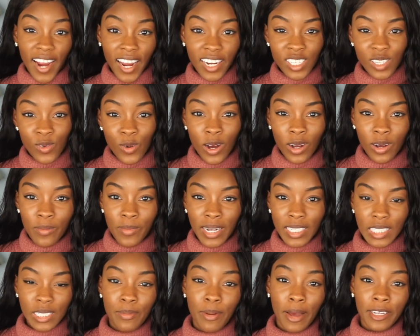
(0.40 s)
guys, welcome
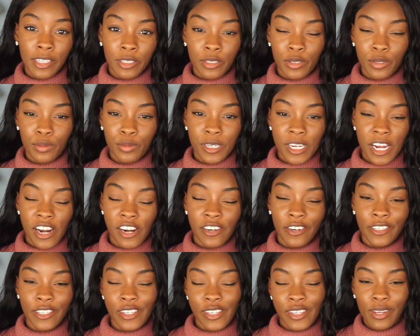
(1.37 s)
back to my YouTube
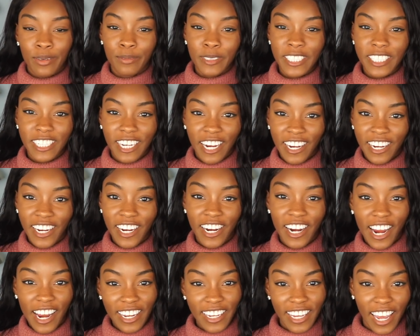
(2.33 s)
channel. Slim Reshae
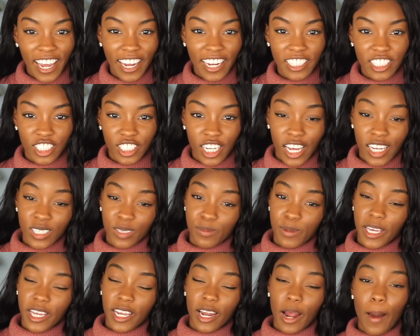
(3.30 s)
here, aka
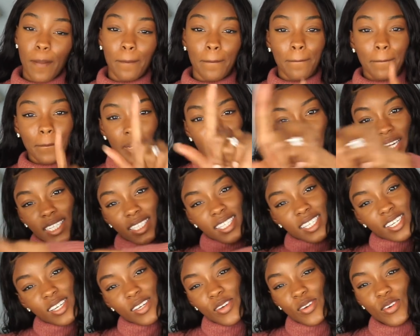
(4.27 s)
Jasmine, and I'm back
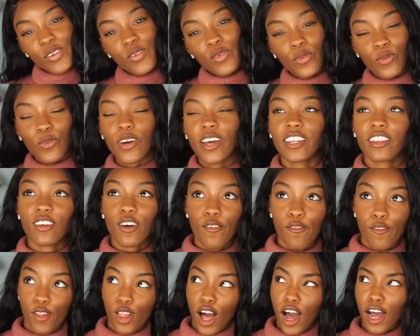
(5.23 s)
to you with
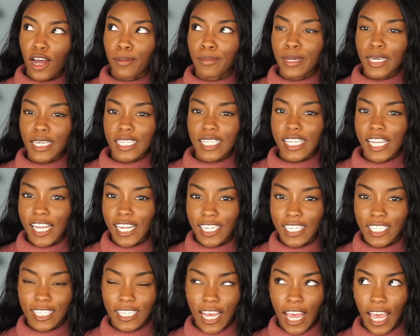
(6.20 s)
Vlogmas
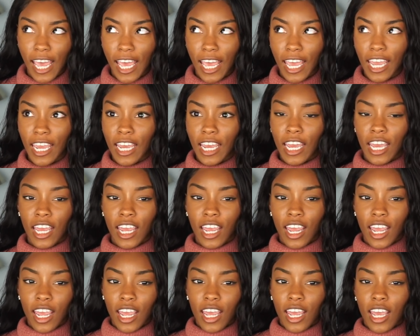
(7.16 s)
Day
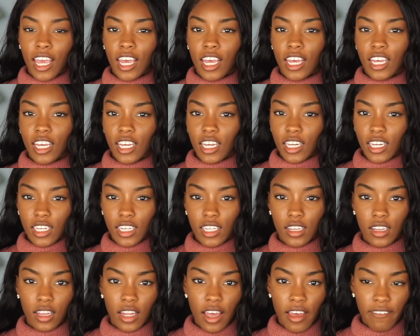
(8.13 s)

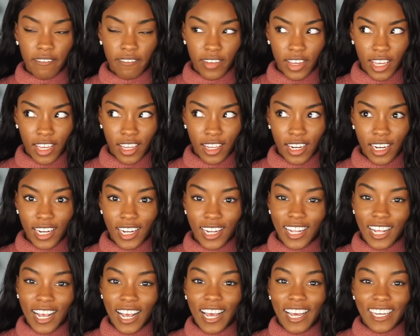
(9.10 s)
eleven.
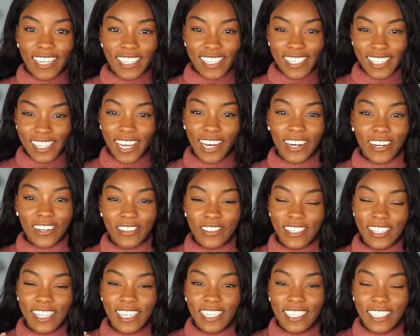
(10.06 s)
So
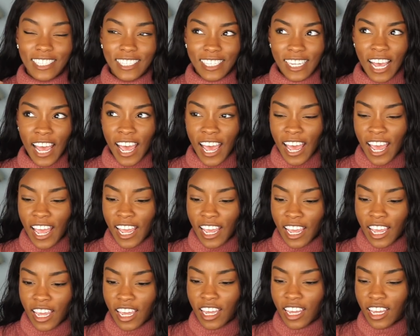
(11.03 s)

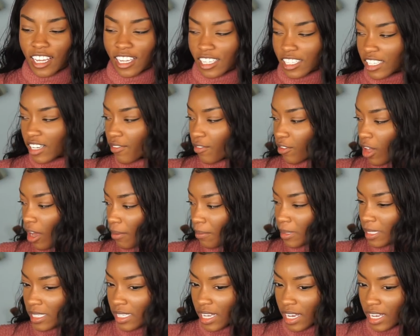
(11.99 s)
today, is it
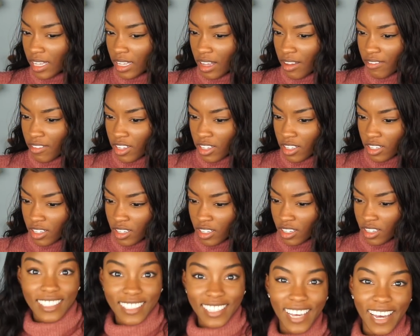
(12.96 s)
Vlogmas Day eleven?
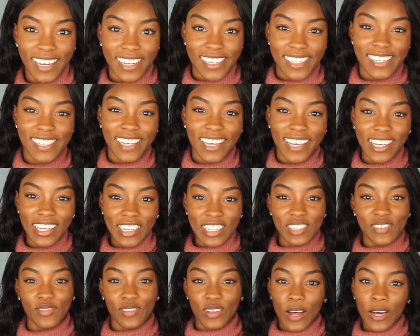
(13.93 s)
Yes, it
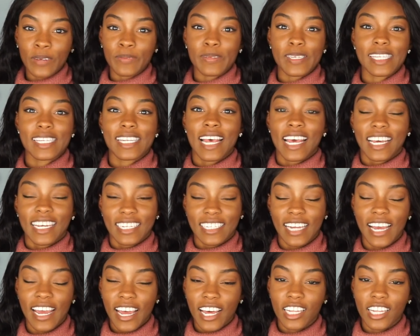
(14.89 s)
is Vlogmas Day